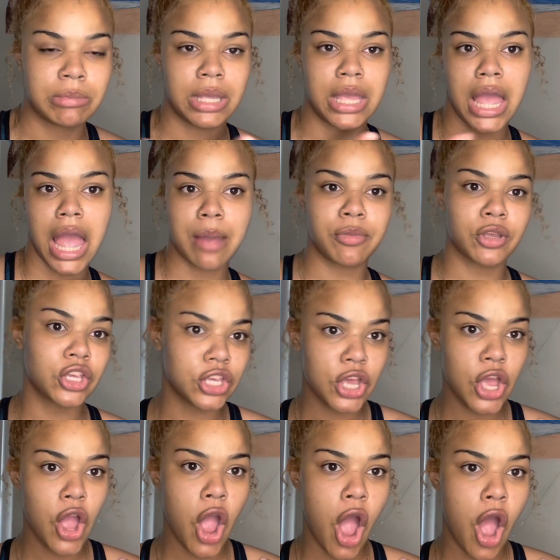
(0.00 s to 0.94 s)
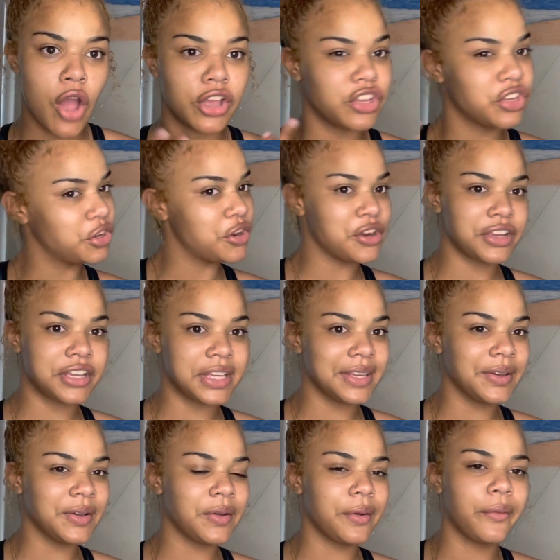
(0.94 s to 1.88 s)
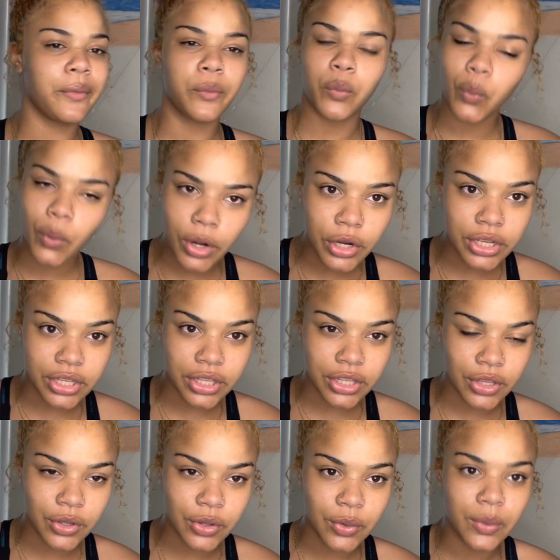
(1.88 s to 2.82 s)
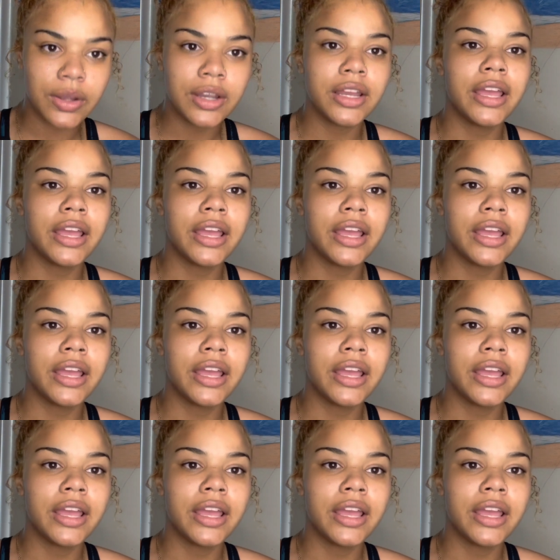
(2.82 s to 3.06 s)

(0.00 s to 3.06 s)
I'm cute, you're cute, we're cute.